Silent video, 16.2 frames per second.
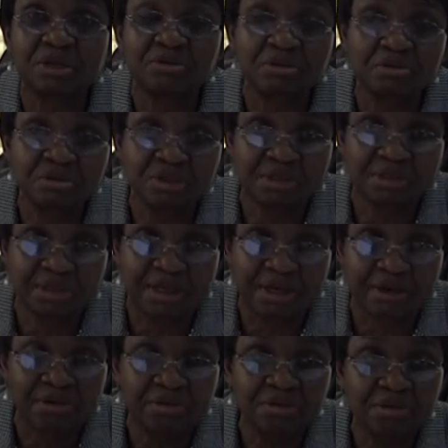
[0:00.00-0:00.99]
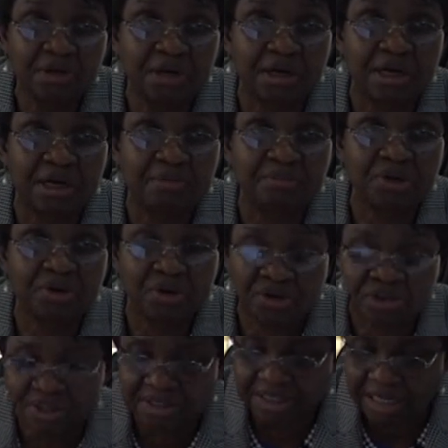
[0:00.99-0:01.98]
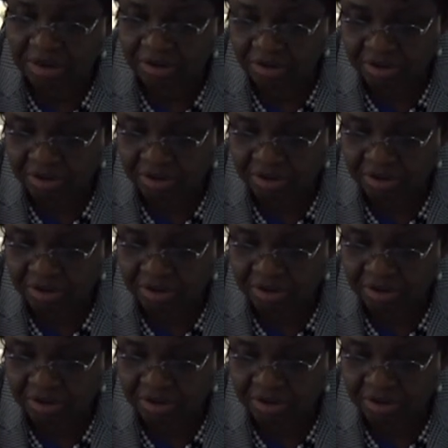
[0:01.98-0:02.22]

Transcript: glutathione? Uh, because it can